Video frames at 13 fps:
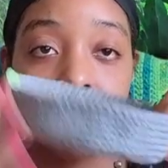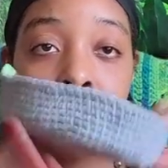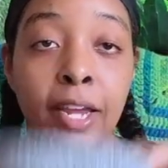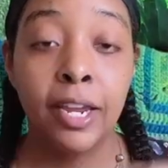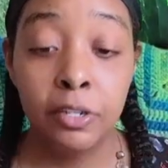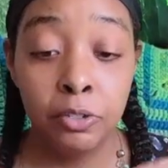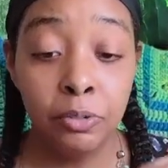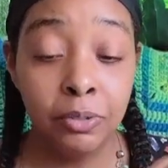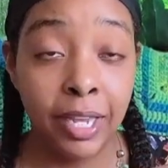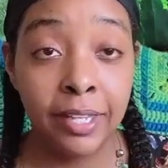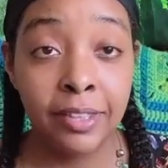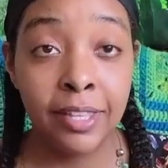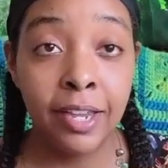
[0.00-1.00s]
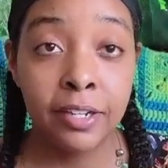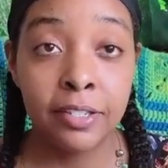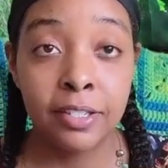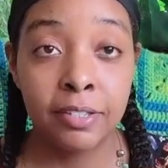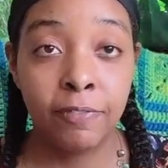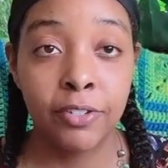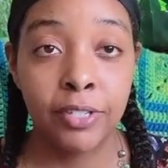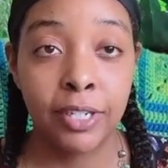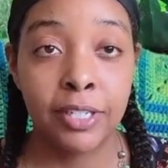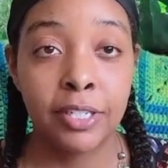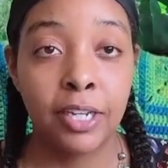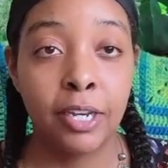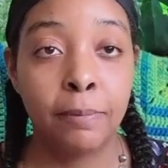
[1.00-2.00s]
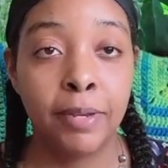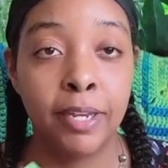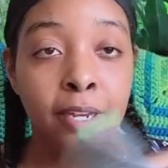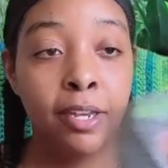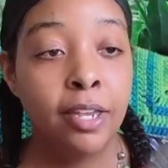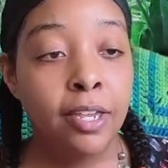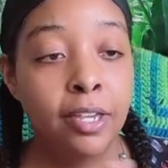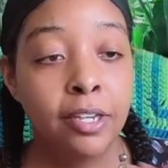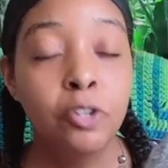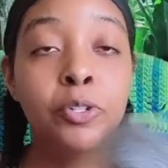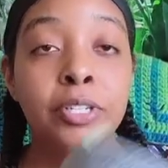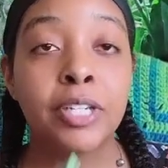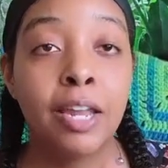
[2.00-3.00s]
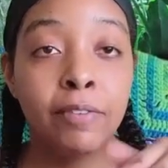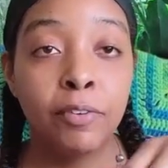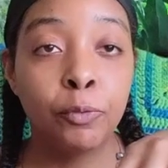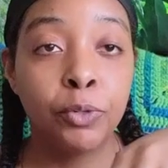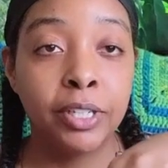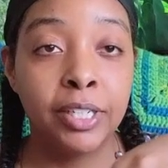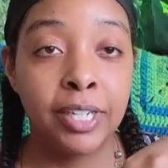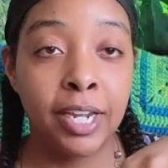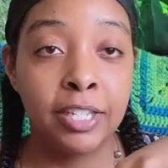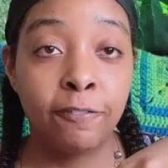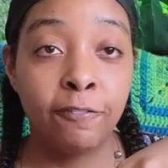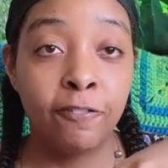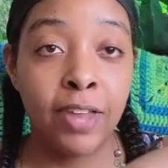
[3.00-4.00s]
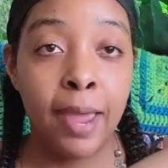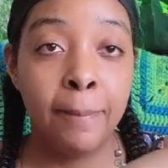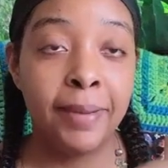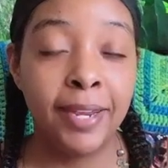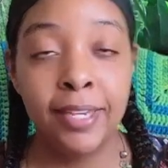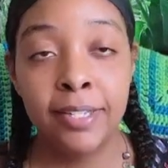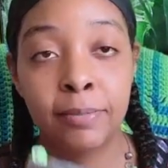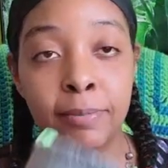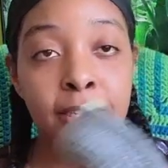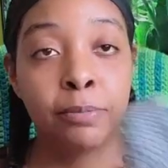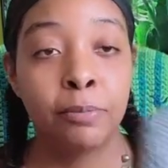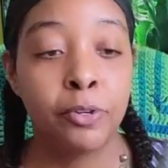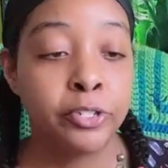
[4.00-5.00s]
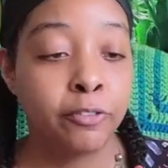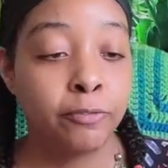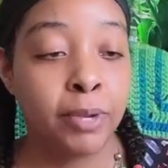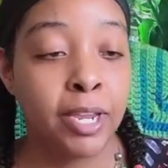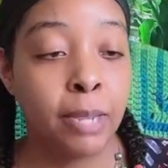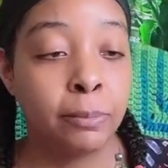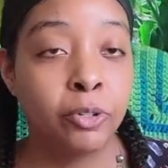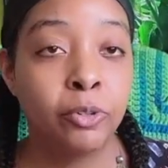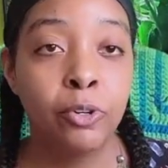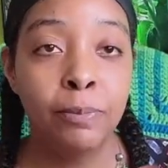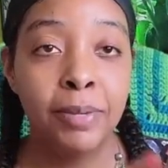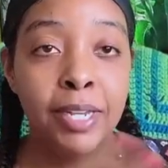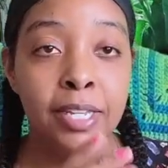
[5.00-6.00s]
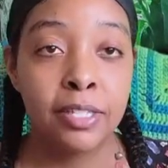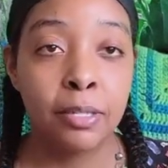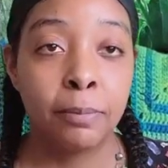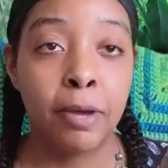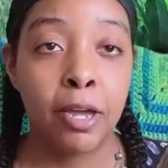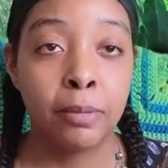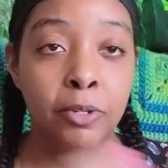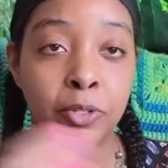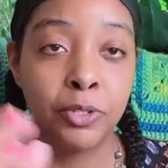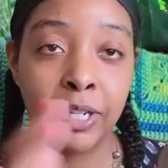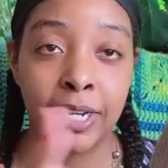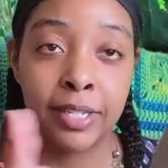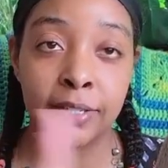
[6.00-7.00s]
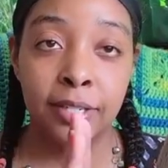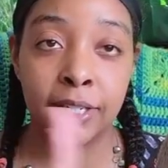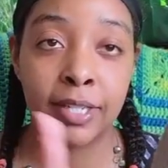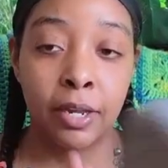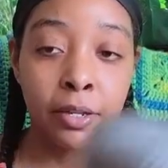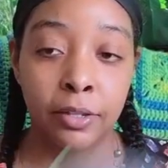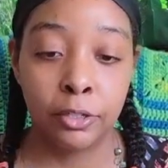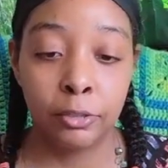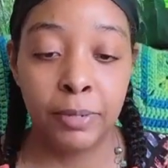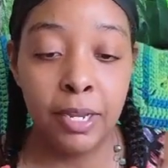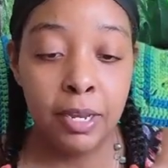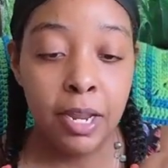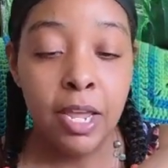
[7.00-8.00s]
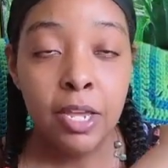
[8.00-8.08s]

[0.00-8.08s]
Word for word: And I do like that because it feels like it's going to be, you know, it's going to have a really nice flat base because most of my amigurumis, the bottom usually kind of sticks out a little bit.